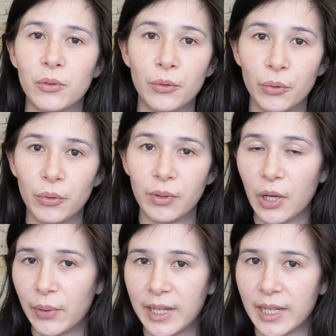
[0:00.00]
all
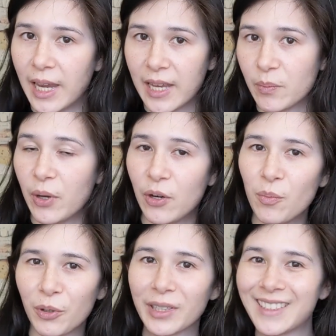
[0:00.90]
going as per
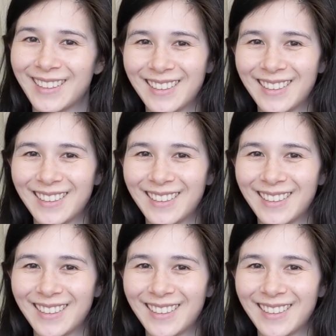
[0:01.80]
normal.